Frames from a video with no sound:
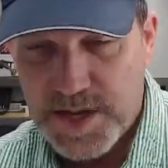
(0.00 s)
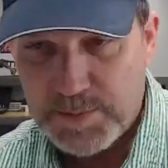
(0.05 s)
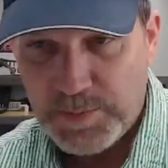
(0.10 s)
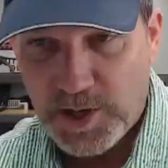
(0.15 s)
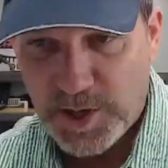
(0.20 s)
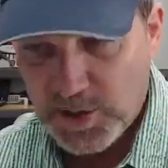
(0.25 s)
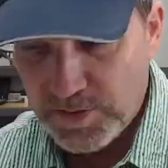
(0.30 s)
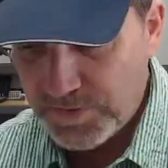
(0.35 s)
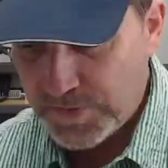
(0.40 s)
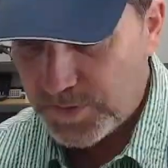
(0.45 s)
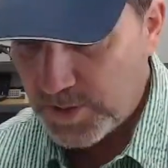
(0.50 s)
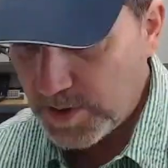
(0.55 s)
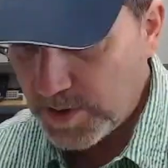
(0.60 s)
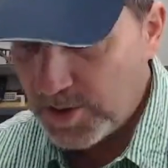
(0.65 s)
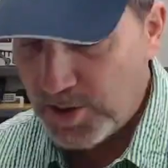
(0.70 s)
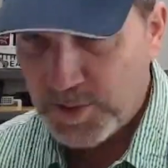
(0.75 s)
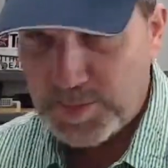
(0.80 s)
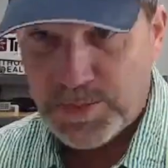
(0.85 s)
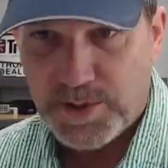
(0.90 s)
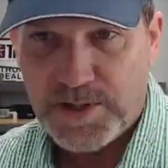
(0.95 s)
I'm off for a
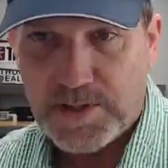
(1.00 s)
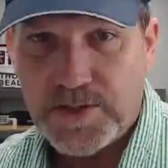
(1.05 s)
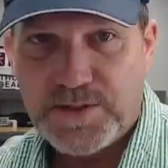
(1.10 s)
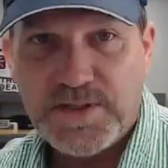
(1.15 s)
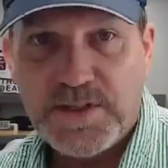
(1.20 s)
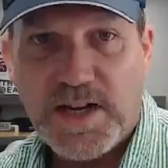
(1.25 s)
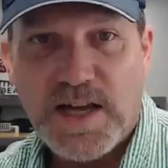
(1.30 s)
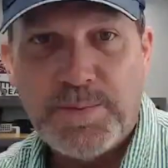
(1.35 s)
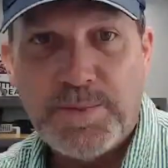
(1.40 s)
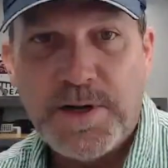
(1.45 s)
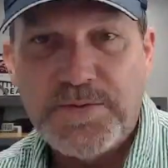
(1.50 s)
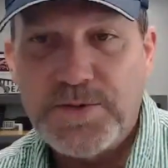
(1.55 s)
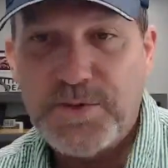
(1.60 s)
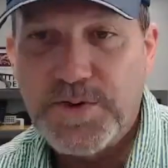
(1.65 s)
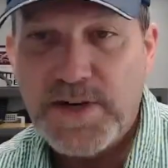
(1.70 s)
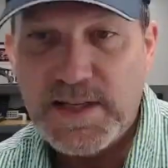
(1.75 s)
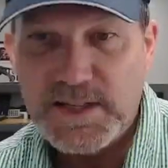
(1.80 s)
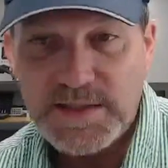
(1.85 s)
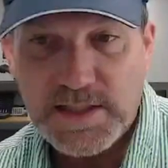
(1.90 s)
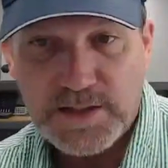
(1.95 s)
long period of time
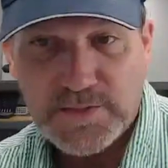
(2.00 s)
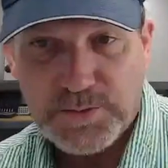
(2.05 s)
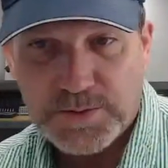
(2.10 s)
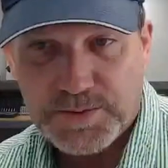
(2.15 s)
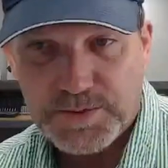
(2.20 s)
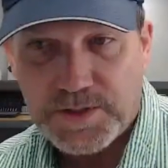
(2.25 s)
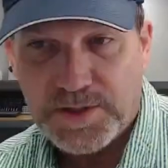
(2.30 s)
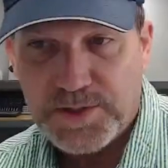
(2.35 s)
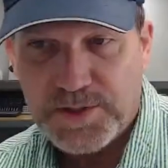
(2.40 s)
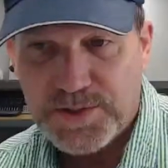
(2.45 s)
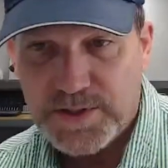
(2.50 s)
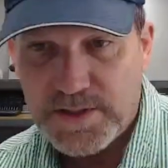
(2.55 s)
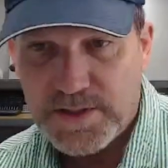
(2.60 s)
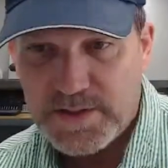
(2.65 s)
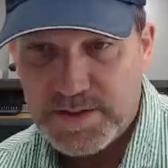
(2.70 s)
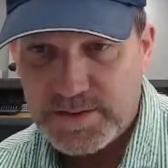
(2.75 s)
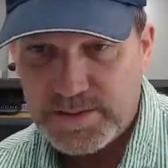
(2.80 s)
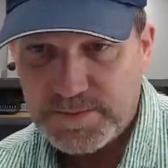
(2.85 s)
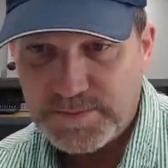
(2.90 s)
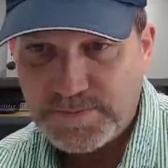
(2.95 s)
after I leave on
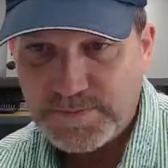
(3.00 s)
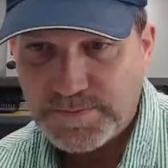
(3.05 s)
Thursdays.